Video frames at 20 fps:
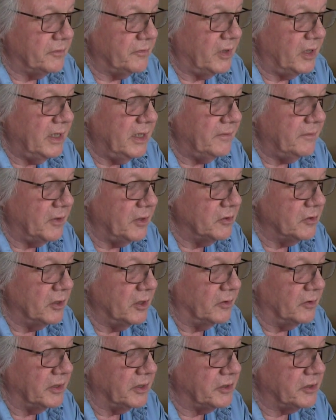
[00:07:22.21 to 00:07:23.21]
If I leave those
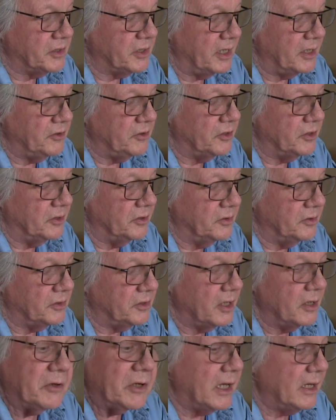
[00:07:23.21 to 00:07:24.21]
long extensions,
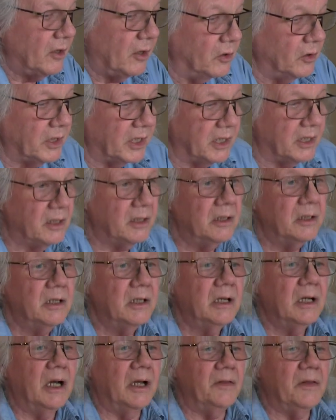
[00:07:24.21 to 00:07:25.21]
they'll get longer,
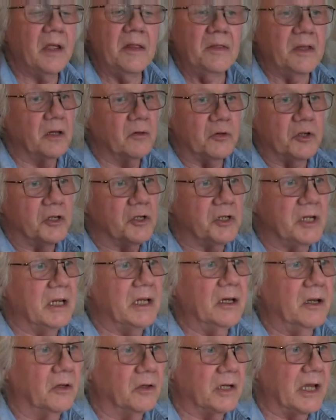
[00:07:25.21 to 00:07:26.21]
and then they'll just
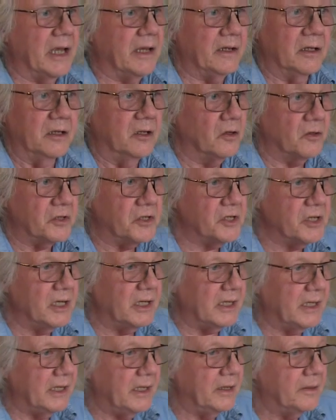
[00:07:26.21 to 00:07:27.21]
elongate and look
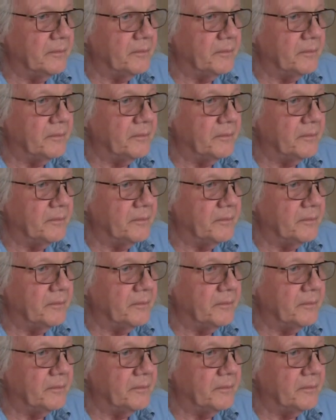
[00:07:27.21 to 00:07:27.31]
silly.